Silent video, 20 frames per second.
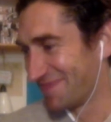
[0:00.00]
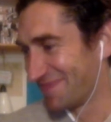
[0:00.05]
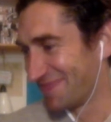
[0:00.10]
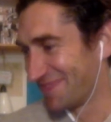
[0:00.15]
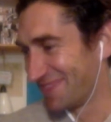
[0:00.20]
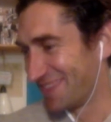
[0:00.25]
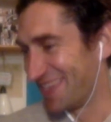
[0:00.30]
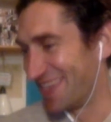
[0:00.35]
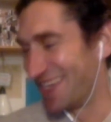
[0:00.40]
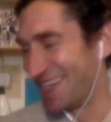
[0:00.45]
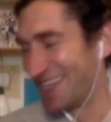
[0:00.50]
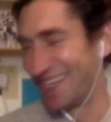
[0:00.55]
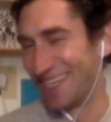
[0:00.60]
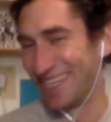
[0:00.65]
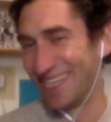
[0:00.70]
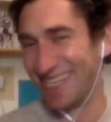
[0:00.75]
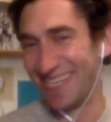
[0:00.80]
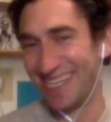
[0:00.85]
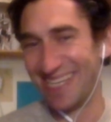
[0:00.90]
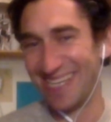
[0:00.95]
Yeah.
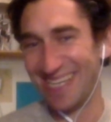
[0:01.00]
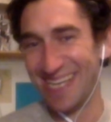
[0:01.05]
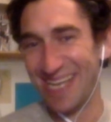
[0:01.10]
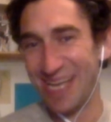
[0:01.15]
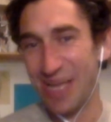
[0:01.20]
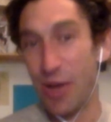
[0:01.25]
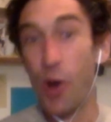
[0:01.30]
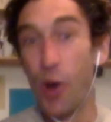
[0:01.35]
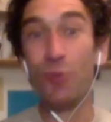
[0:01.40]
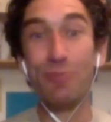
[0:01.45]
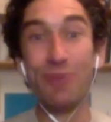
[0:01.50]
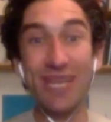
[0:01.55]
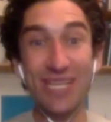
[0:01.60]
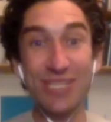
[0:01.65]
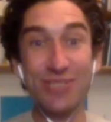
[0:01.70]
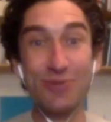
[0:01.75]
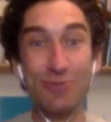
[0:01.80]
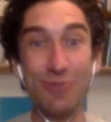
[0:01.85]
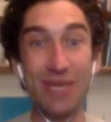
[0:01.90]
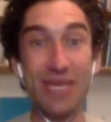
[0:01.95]
Oh, it
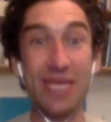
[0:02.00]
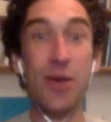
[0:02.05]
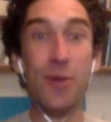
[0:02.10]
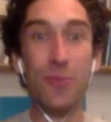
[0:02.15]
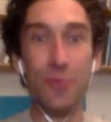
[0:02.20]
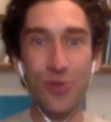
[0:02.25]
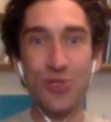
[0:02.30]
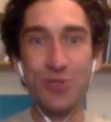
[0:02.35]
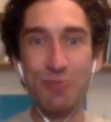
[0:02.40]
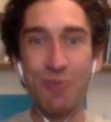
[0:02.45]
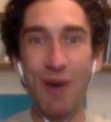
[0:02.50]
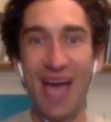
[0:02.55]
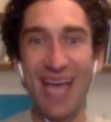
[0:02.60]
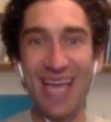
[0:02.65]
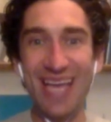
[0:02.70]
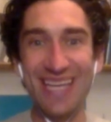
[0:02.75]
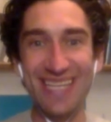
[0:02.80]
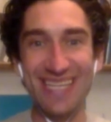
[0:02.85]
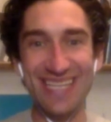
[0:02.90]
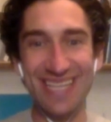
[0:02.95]
begins with B. Boost
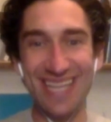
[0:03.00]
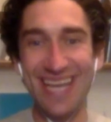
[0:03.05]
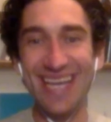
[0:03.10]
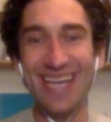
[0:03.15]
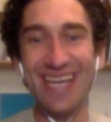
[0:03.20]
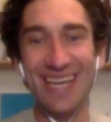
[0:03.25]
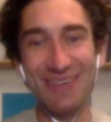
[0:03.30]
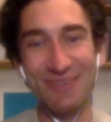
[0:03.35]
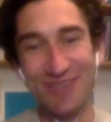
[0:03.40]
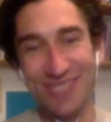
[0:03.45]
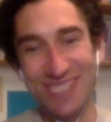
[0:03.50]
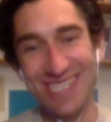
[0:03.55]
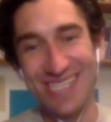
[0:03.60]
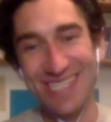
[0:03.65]
buy-in. Yeah, which is